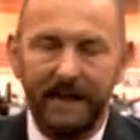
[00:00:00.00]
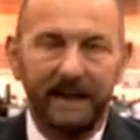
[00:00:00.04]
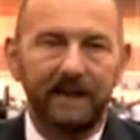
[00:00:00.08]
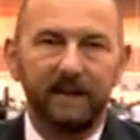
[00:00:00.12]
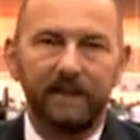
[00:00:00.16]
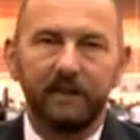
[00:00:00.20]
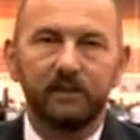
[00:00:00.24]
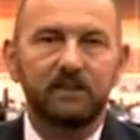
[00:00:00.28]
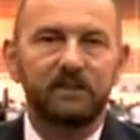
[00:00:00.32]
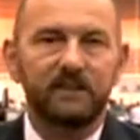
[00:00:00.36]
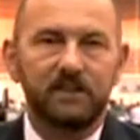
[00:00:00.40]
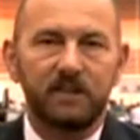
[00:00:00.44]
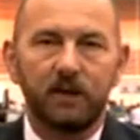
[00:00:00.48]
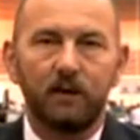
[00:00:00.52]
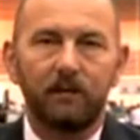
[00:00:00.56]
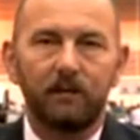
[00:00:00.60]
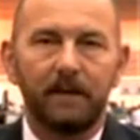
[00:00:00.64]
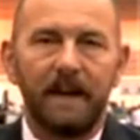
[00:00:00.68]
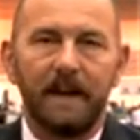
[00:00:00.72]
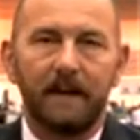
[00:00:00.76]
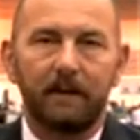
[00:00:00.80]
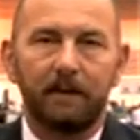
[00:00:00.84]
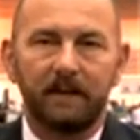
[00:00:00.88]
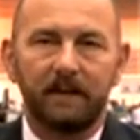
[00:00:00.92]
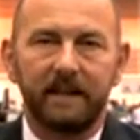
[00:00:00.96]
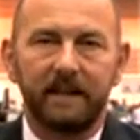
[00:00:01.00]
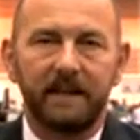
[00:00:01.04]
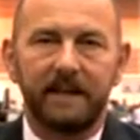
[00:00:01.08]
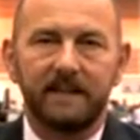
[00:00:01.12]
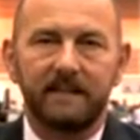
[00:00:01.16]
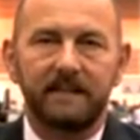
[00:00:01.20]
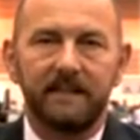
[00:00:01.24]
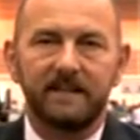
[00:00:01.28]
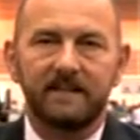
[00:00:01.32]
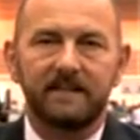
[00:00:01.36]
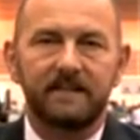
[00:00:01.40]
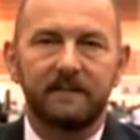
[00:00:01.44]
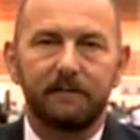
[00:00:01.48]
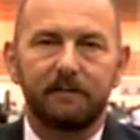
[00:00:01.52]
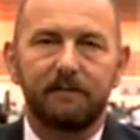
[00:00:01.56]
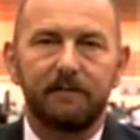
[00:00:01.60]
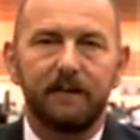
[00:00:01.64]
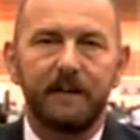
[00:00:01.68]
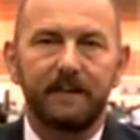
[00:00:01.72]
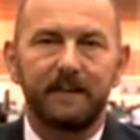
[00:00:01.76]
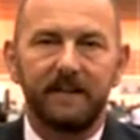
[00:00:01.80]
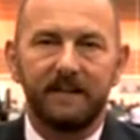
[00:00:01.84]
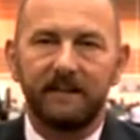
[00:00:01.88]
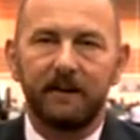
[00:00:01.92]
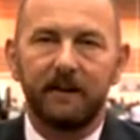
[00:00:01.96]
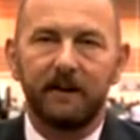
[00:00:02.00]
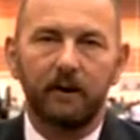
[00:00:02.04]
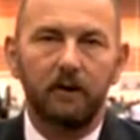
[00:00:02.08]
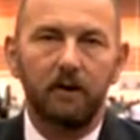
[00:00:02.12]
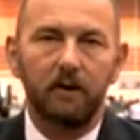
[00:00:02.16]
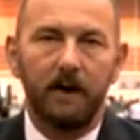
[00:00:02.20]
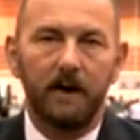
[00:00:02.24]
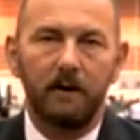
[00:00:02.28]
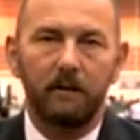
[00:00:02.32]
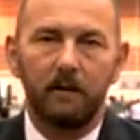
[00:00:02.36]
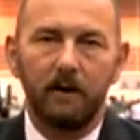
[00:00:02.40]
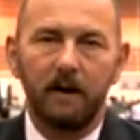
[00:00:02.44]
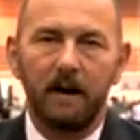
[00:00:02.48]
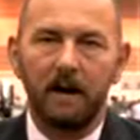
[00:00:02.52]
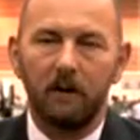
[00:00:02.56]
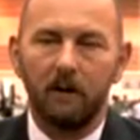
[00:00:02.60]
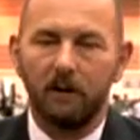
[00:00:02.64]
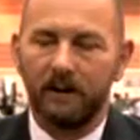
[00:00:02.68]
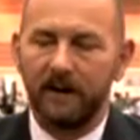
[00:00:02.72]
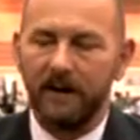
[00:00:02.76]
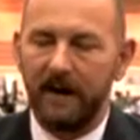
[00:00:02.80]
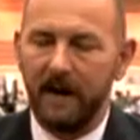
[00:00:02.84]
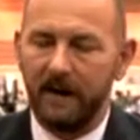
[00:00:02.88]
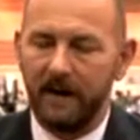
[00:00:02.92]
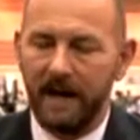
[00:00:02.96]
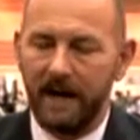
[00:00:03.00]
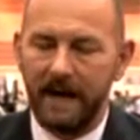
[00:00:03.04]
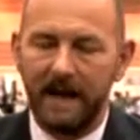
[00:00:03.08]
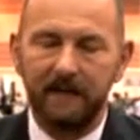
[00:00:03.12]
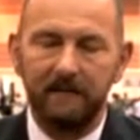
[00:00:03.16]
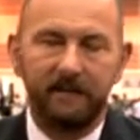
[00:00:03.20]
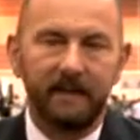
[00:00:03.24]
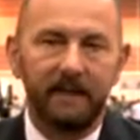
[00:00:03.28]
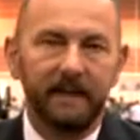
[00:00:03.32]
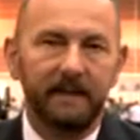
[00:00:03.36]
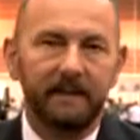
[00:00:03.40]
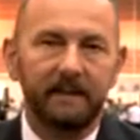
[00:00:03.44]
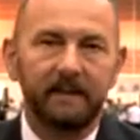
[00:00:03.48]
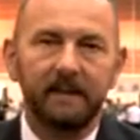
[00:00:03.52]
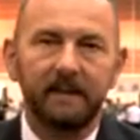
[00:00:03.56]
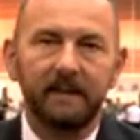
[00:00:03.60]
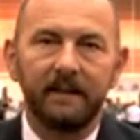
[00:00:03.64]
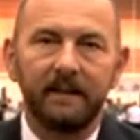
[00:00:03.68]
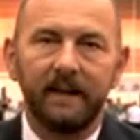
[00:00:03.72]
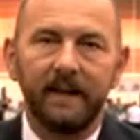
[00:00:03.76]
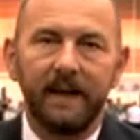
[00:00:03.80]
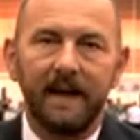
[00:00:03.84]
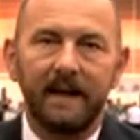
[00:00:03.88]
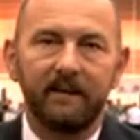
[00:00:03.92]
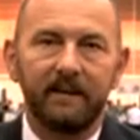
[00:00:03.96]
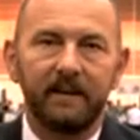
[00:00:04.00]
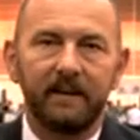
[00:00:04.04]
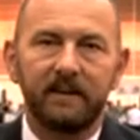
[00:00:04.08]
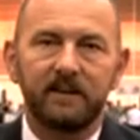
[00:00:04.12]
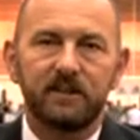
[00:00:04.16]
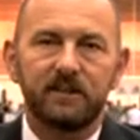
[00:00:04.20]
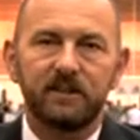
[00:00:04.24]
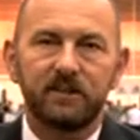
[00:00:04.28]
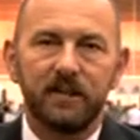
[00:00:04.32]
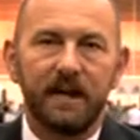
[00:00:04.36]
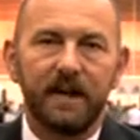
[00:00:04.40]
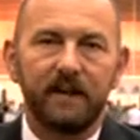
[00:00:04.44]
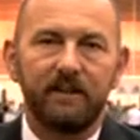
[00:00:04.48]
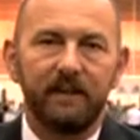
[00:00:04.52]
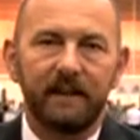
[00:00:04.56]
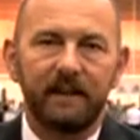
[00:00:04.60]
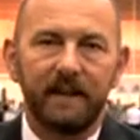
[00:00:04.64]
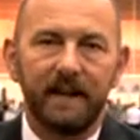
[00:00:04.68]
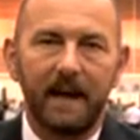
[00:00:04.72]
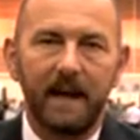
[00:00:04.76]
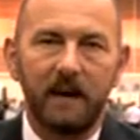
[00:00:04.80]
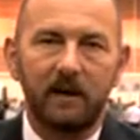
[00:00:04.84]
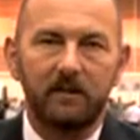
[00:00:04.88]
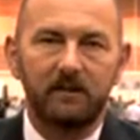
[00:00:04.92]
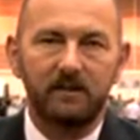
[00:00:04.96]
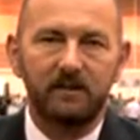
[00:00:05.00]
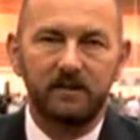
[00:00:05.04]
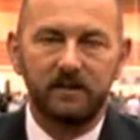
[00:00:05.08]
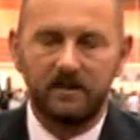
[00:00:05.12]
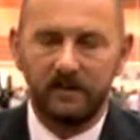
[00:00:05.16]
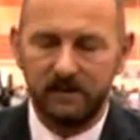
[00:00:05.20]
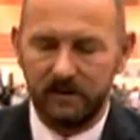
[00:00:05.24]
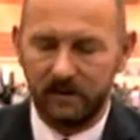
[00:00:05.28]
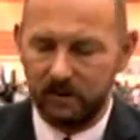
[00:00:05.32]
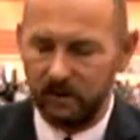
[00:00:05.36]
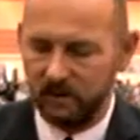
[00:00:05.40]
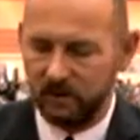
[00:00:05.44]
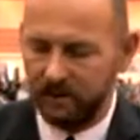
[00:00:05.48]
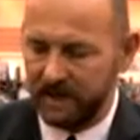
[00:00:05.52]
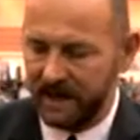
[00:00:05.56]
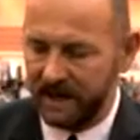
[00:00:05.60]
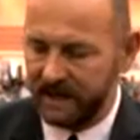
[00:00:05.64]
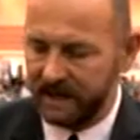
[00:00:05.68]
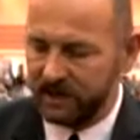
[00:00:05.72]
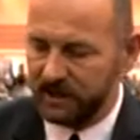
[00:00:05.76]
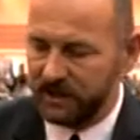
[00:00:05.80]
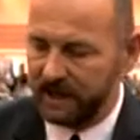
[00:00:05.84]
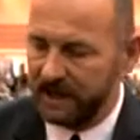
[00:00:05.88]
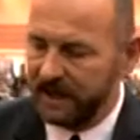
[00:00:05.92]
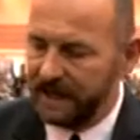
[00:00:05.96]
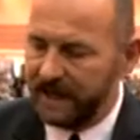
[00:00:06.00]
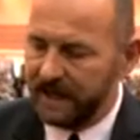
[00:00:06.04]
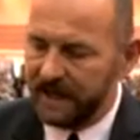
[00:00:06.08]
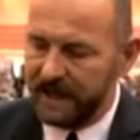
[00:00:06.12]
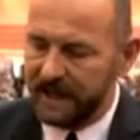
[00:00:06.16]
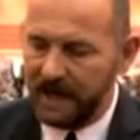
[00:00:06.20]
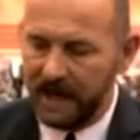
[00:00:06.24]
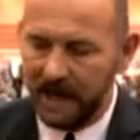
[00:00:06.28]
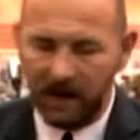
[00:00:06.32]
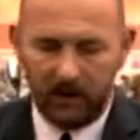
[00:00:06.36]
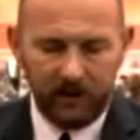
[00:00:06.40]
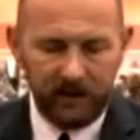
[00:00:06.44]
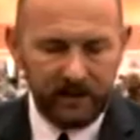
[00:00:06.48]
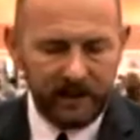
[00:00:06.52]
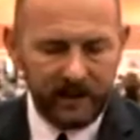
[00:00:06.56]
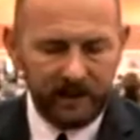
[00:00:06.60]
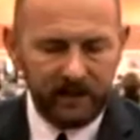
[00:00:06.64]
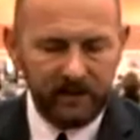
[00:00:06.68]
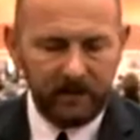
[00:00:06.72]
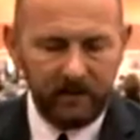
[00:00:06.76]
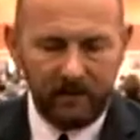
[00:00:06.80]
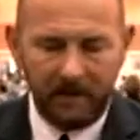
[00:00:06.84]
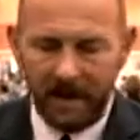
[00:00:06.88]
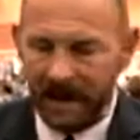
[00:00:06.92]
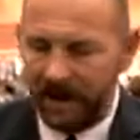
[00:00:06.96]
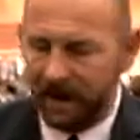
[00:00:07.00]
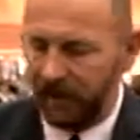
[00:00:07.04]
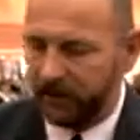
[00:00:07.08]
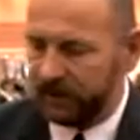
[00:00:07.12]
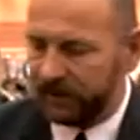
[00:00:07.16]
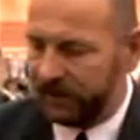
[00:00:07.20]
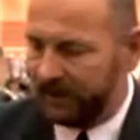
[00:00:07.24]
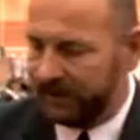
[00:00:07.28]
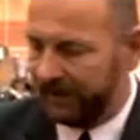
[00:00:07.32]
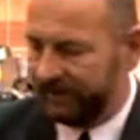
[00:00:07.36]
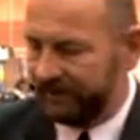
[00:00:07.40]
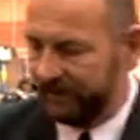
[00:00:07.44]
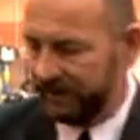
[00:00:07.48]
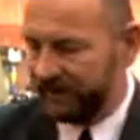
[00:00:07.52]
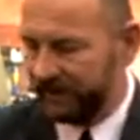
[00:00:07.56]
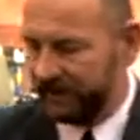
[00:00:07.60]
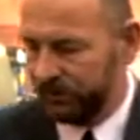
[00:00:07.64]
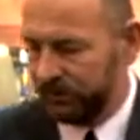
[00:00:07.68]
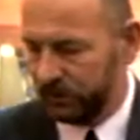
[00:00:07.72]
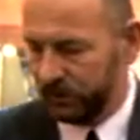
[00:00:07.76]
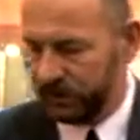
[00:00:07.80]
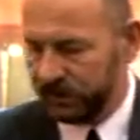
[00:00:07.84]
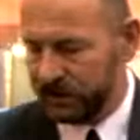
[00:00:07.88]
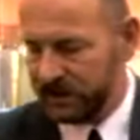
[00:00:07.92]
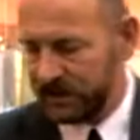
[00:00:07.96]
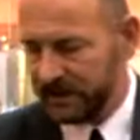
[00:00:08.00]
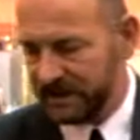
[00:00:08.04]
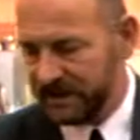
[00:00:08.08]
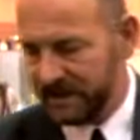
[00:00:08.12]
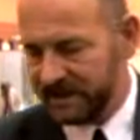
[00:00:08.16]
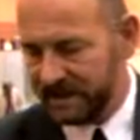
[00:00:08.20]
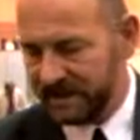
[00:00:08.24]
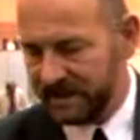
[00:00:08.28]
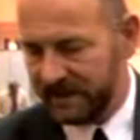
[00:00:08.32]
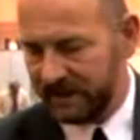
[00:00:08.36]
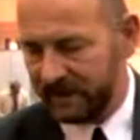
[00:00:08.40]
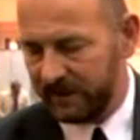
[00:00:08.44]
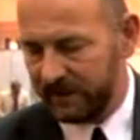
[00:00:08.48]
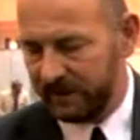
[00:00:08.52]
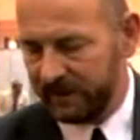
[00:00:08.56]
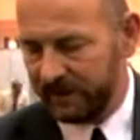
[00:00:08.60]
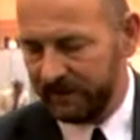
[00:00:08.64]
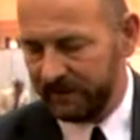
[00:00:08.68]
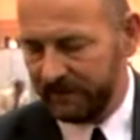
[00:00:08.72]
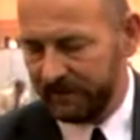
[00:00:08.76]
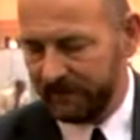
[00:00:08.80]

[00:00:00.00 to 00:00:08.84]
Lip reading: You'll still be able to get this to fit in there quite well without having to shave it down too much. Now, in the mouth, and we'll just consider